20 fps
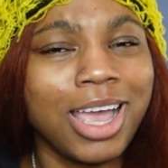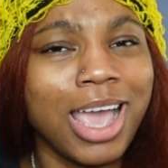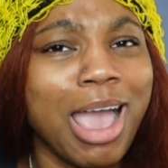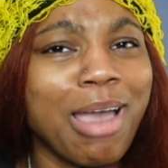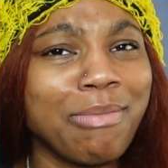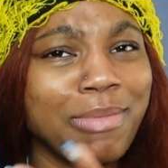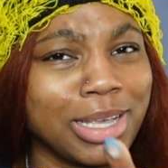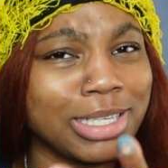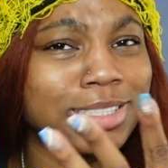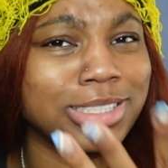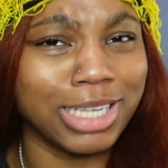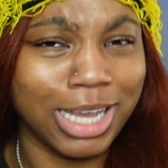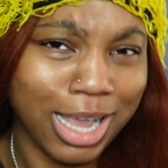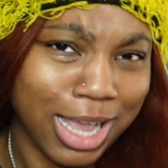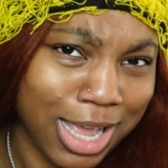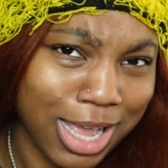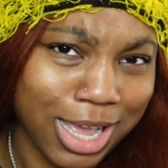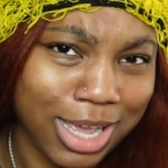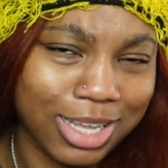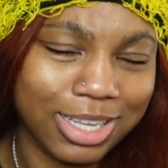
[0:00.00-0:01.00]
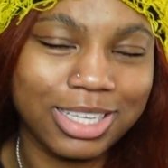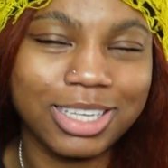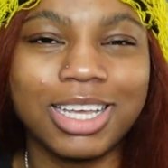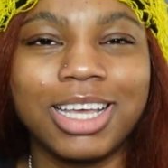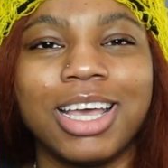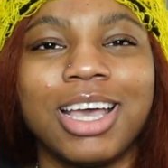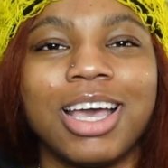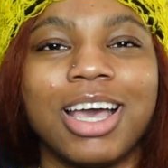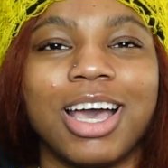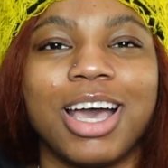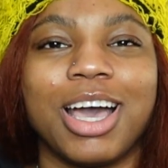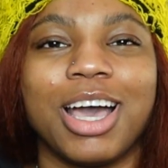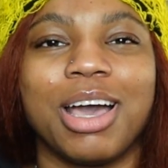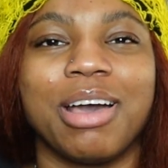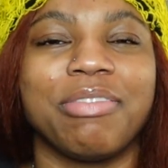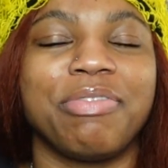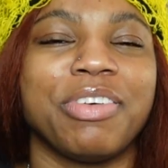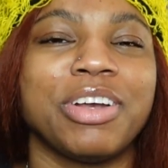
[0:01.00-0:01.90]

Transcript: I missed y'all.